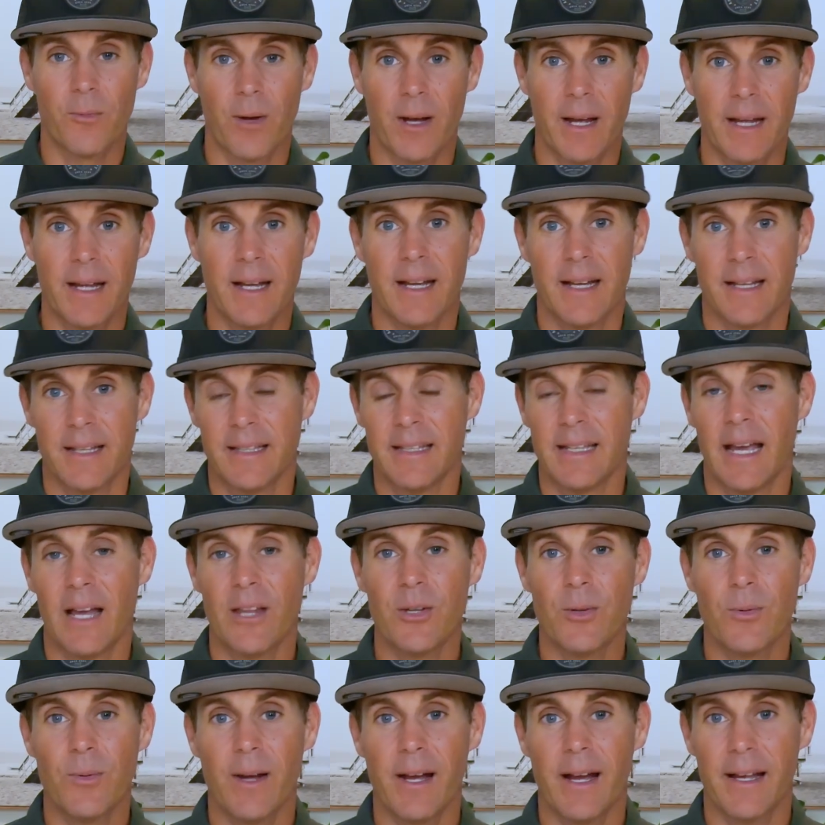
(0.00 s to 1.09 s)
way. The
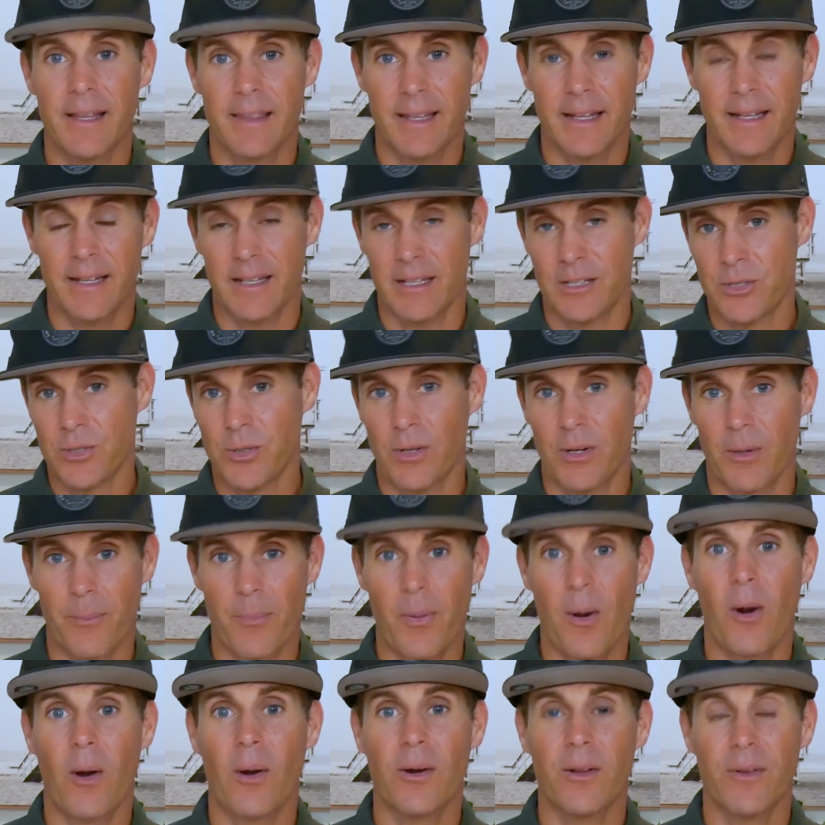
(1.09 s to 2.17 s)
other way, I think, it's sort of
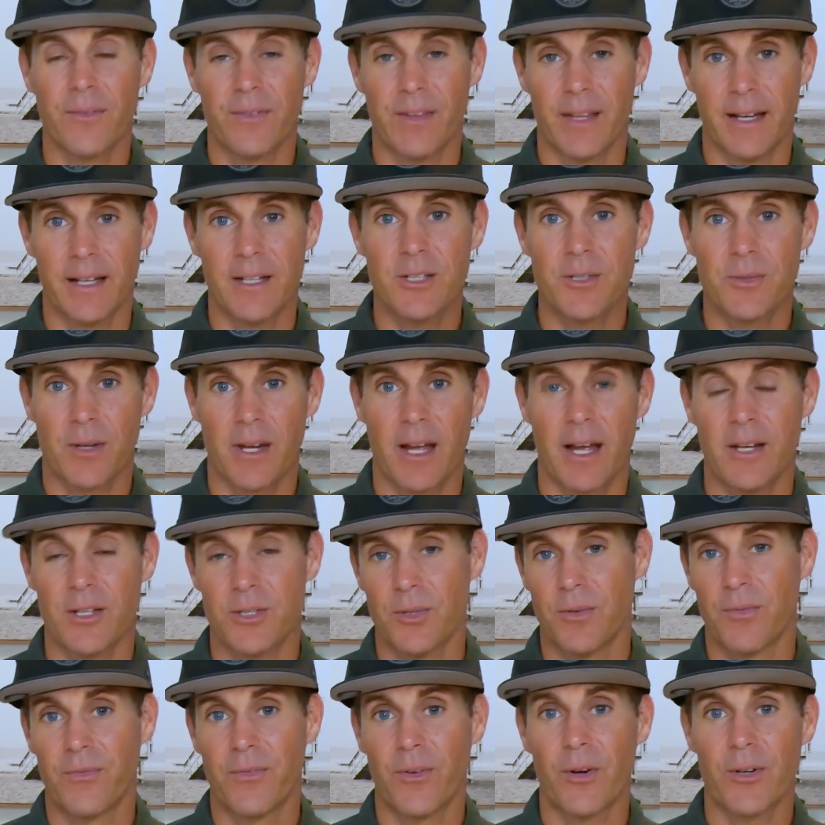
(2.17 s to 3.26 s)
part of this. Okay.
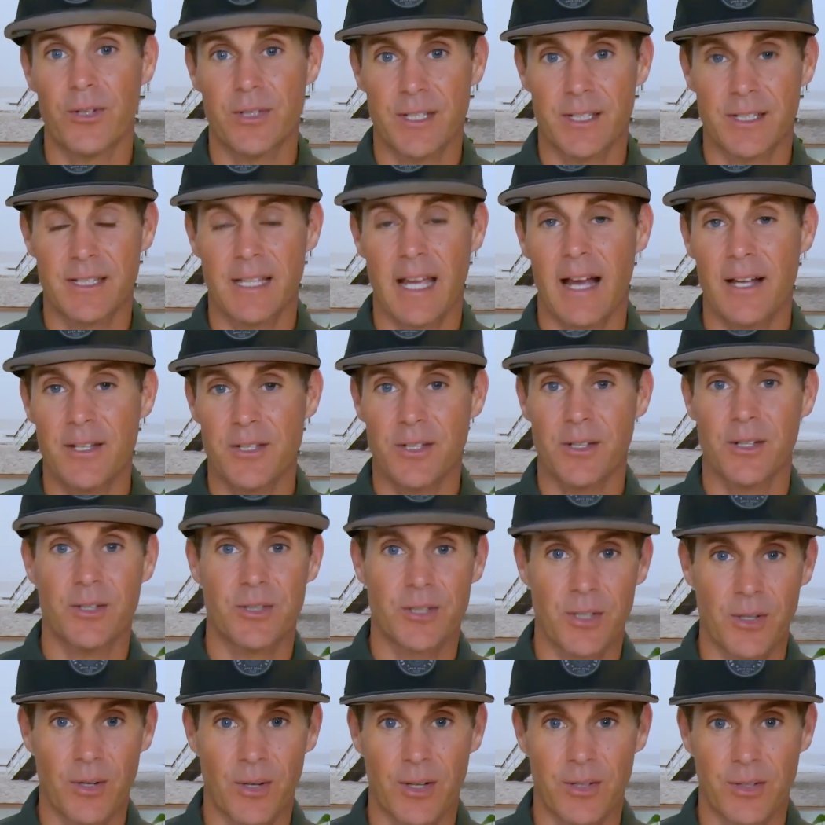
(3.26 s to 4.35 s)
So first is testing your
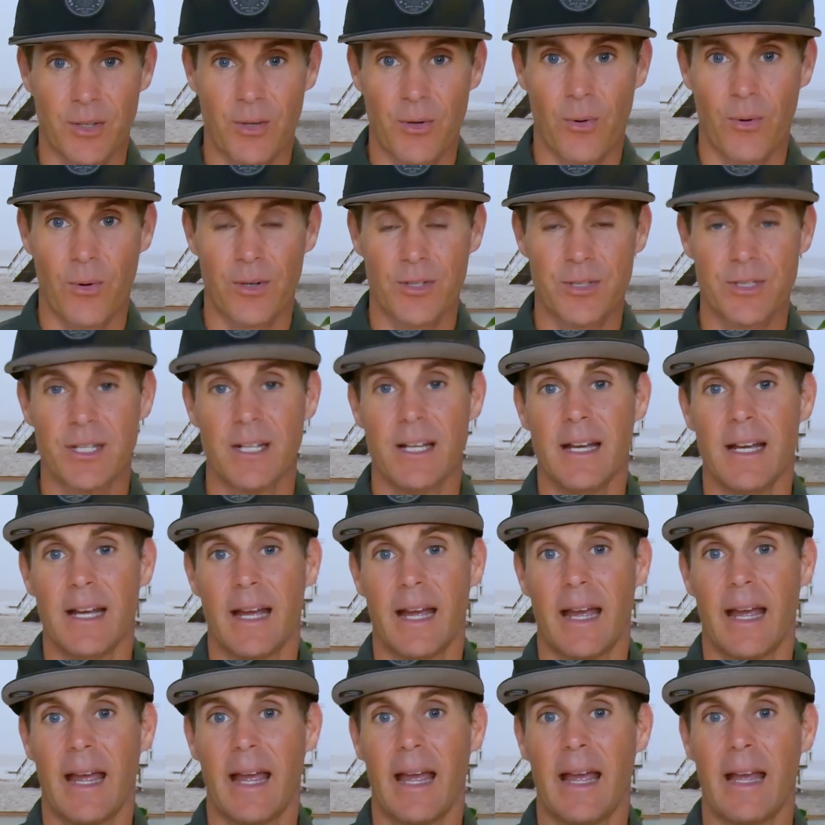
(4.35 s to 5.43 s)
skill on the course.
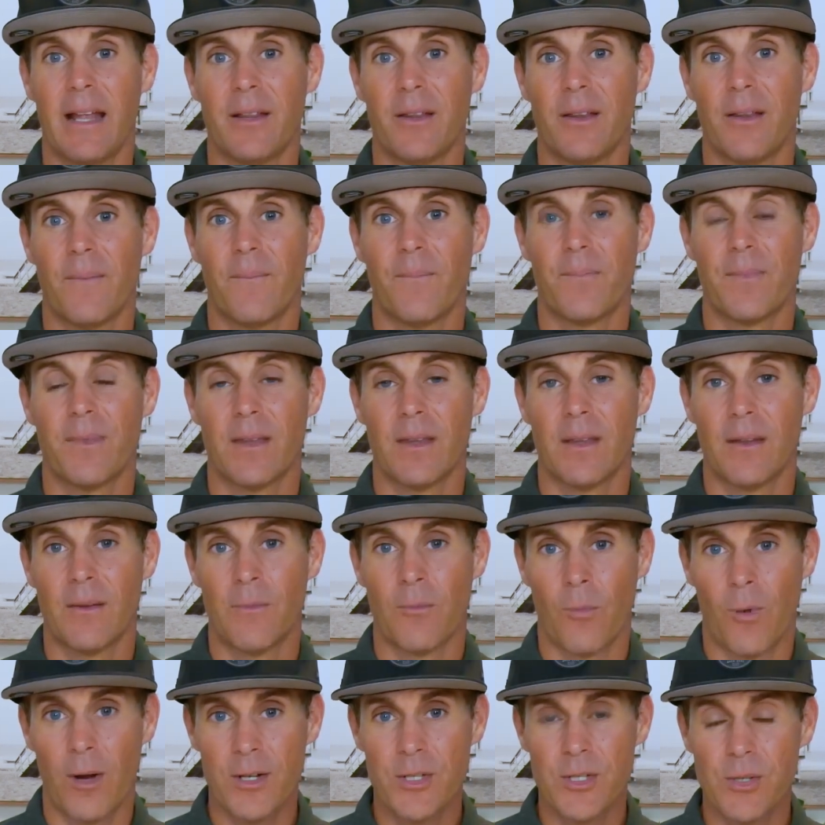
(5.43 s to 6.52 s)
And
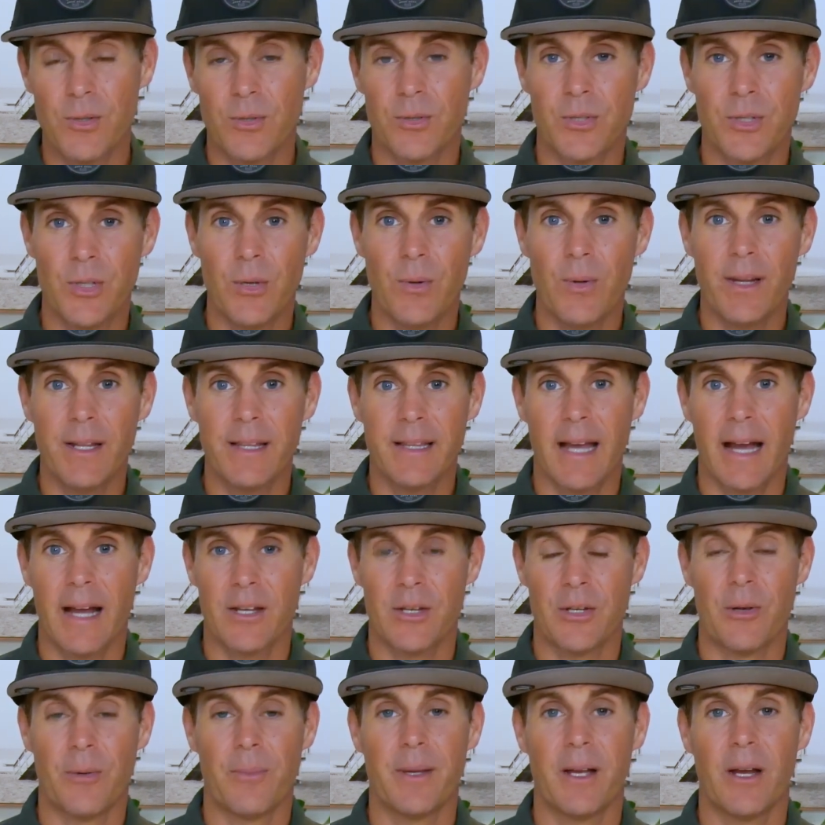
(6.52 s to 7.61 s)
once you're doing
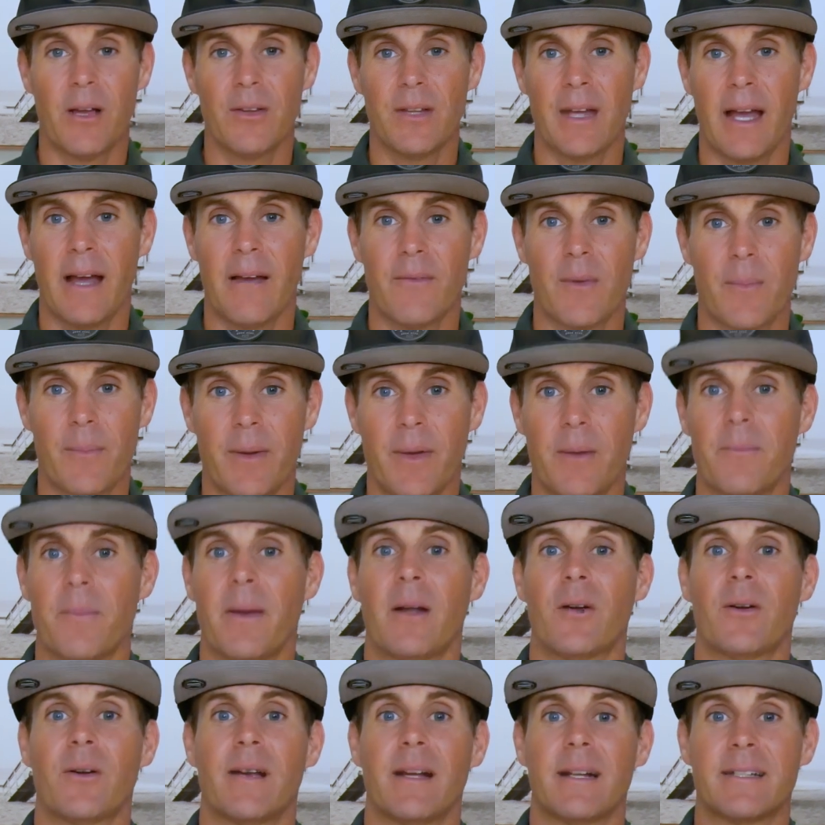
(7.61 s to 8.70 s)
that, you'll be able to have a bit
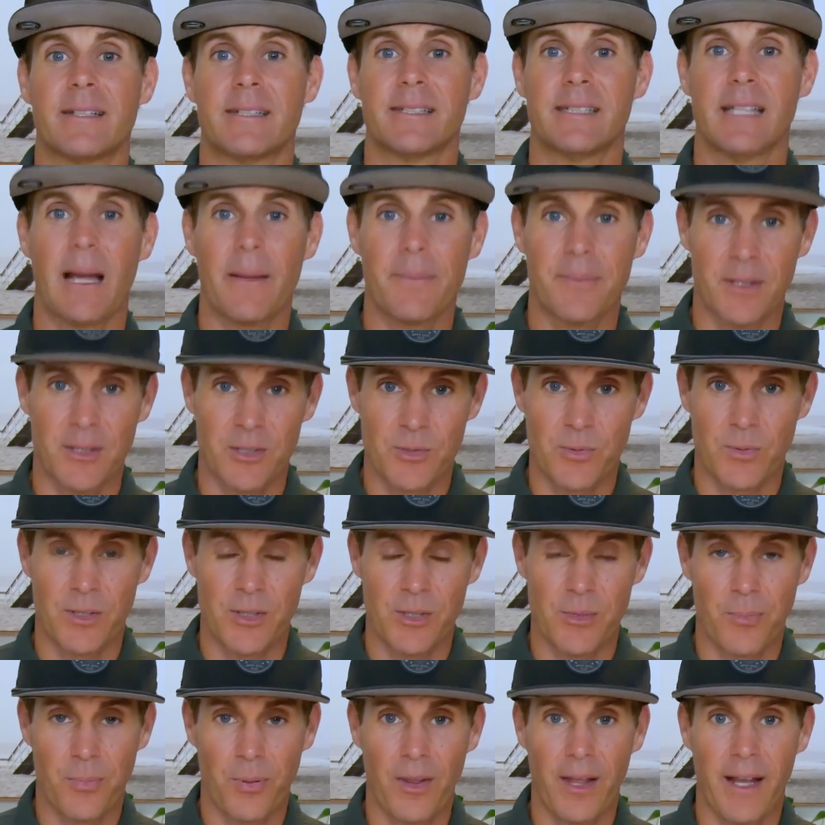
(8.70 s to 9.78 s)
better acceptance when
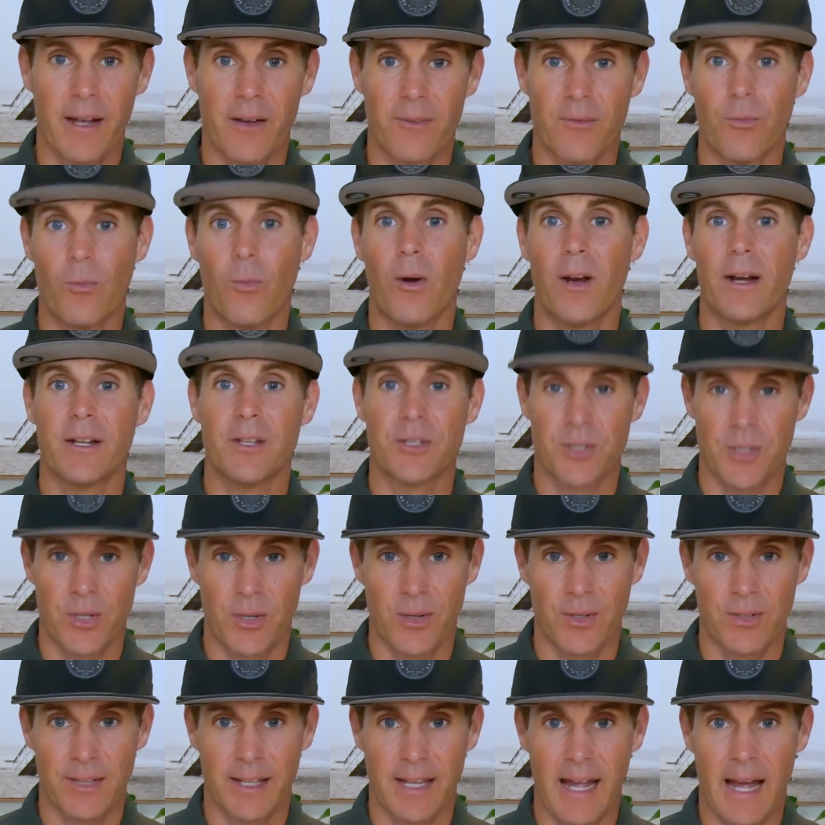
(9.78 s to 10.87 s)
you play of what is
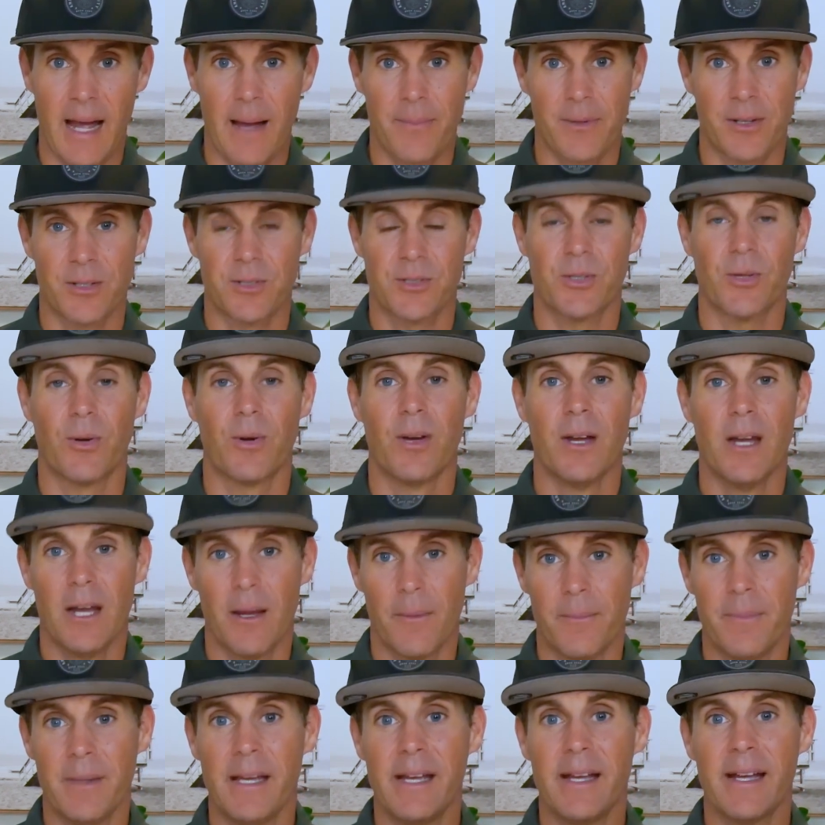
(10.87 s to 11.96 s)
currently happening. So
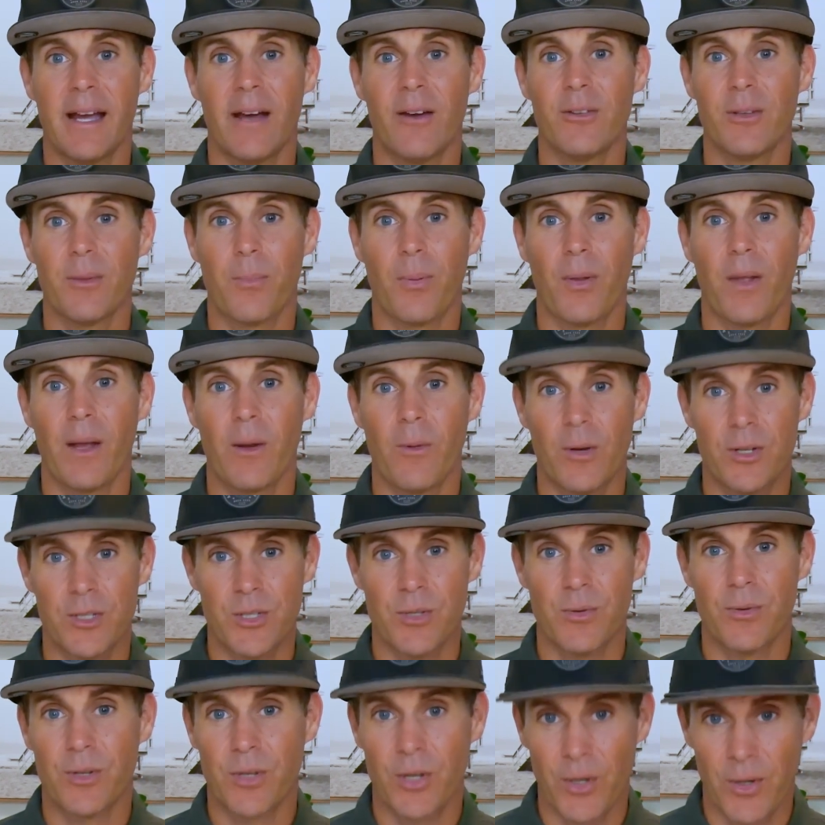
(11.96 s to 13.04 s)
being able to play what
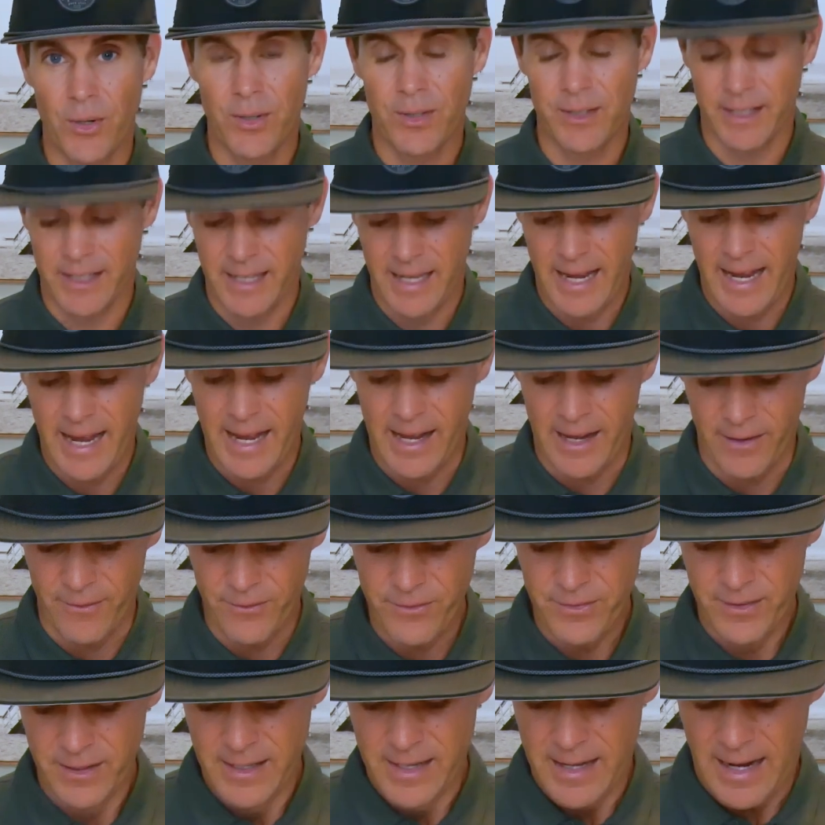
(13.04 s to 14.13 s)
you currently
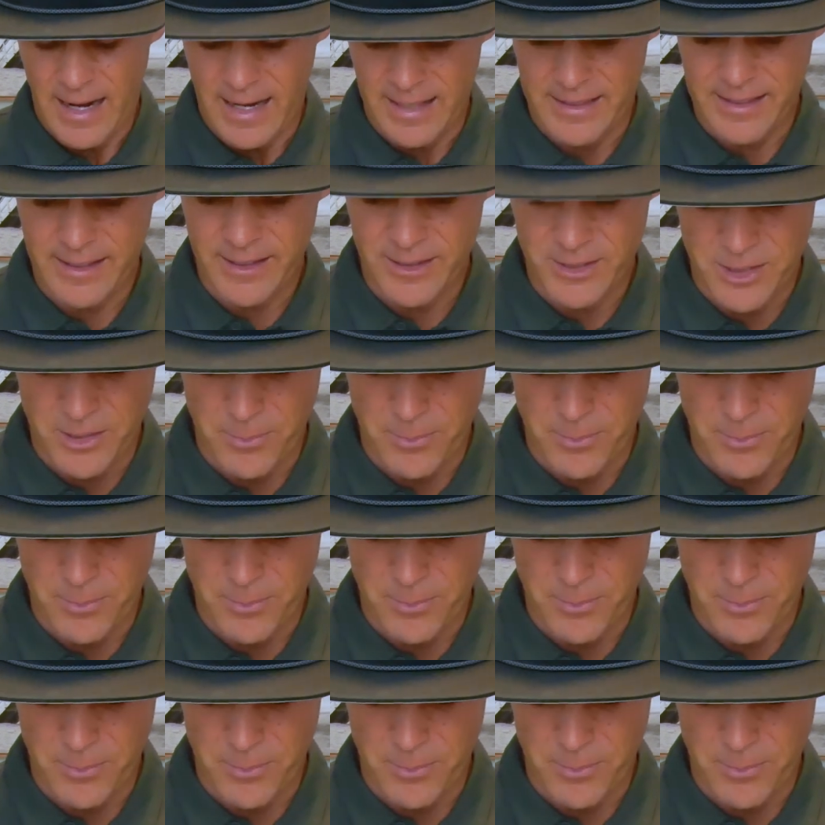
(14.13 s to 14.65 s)
have, I think, is